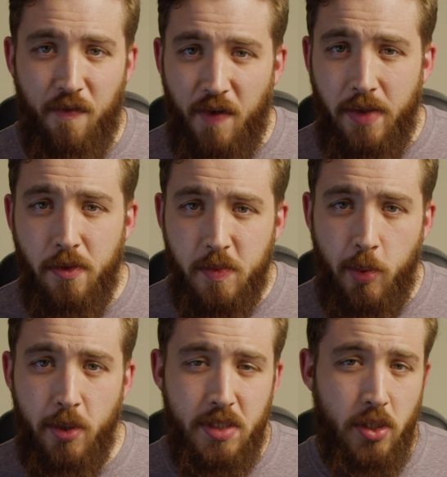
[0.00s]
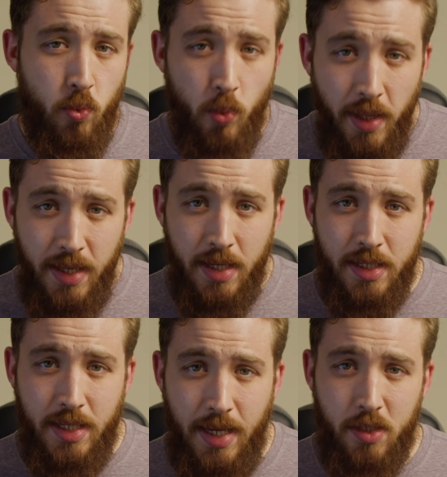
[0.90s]
Find those points that are really going
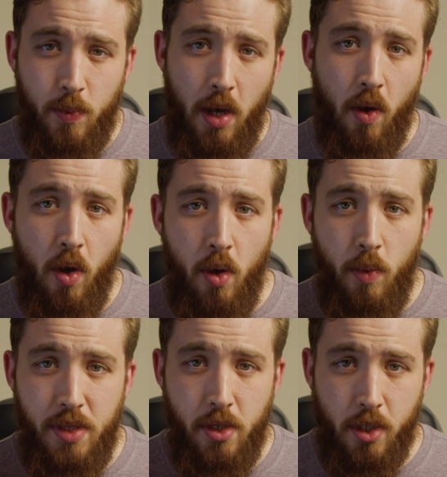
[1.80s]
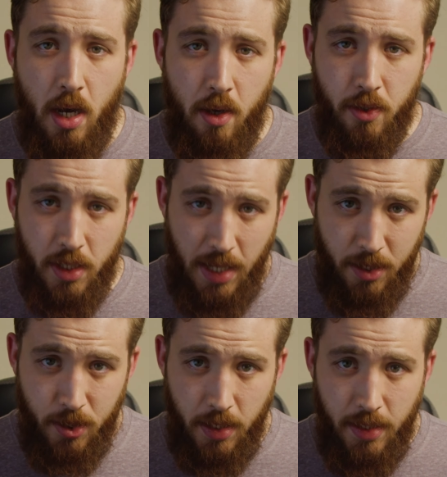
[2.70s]
to connect well with your
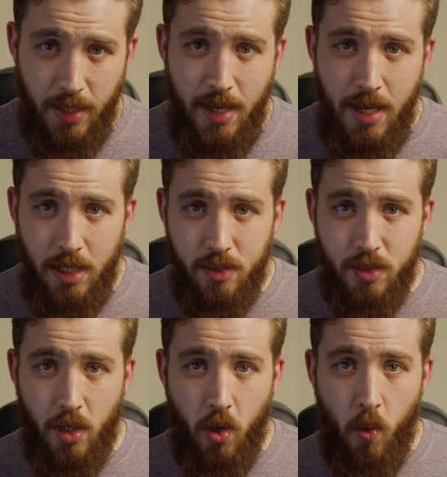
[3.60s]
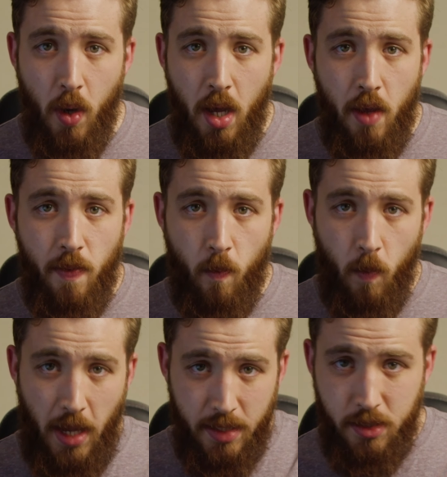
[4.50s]
congregation. And so
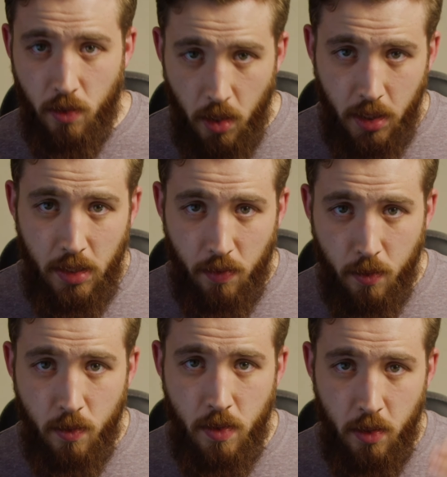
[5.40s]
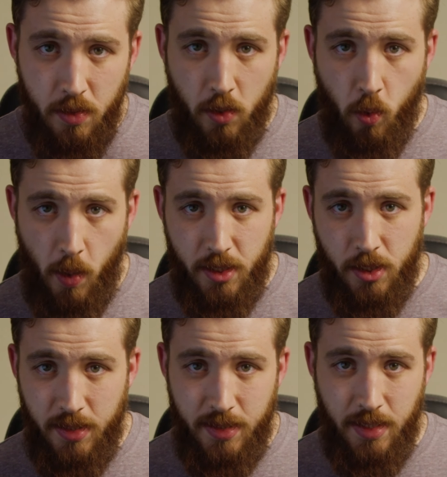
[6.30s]
as you're looking through those
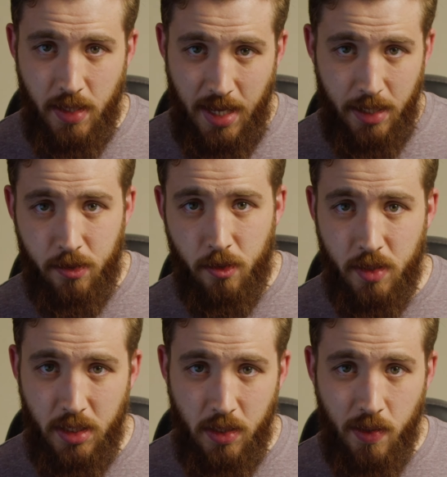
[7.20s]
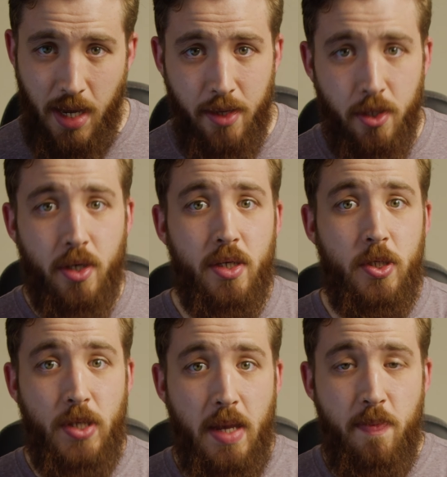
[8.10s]
questions and the answers that you got, you're going to
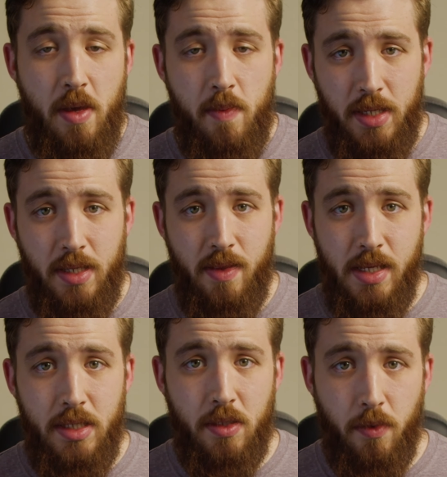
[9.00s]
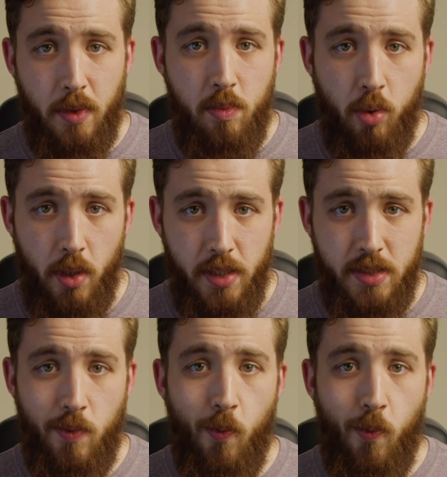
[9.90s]
shape them into these 3 points.